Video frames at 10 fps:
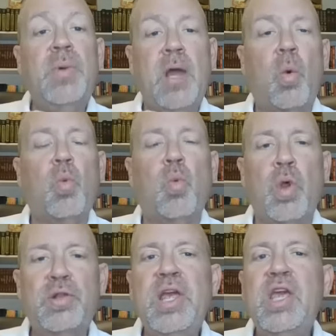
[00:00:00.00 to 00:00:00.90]
going to be a
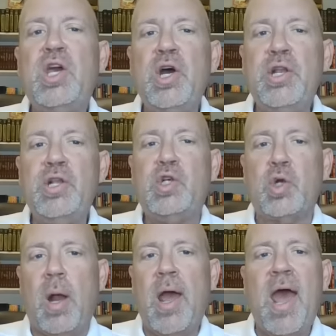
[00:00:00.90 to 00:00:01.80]
really good
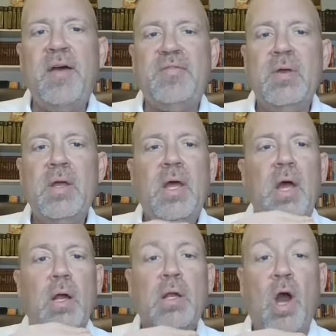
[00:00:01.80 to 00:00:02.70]
draft
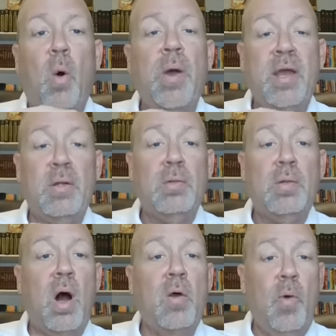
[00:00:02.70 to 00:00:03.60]
going a
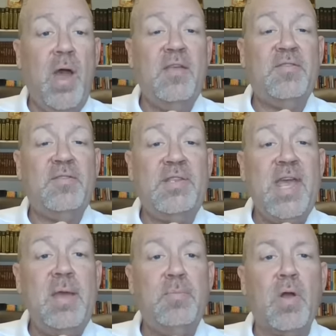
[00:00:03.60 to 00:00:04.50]
long ways
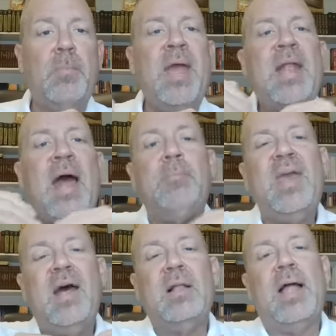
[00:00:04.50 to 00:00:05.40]
deep. There may
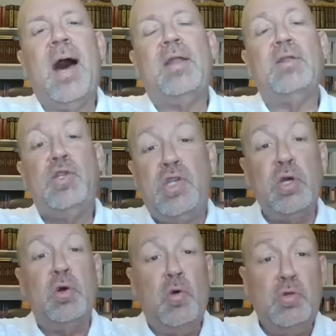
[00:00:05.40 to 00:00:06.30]
not be a lot of
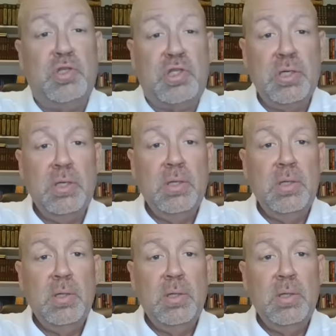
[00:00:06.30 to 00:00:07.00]
dudes,